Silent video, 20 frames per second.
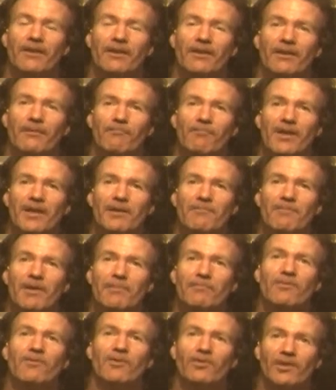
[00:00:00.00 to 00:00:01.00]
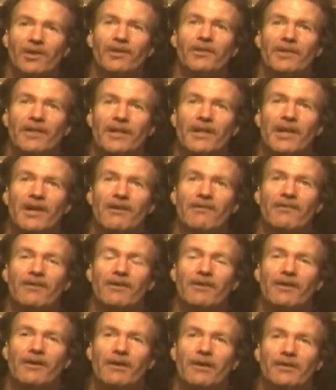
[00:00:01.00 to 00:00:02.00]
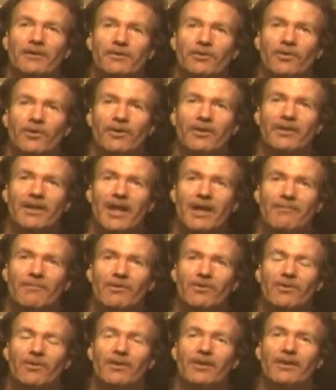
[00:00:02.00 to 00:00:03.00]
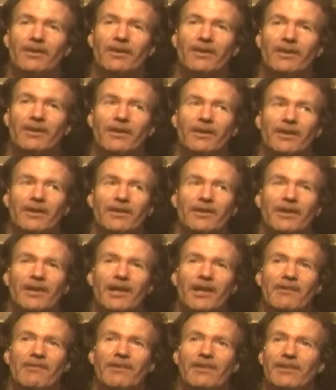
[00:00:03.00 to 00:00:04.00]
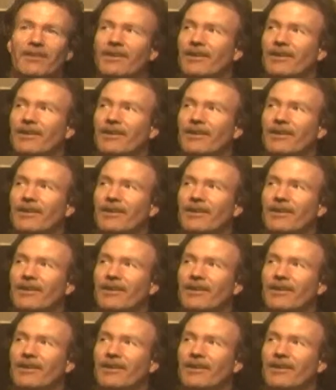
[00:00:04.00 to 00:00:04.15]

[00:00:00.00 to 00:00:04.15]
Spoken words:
many people clearly hearing Your Neighborhood. You're hearing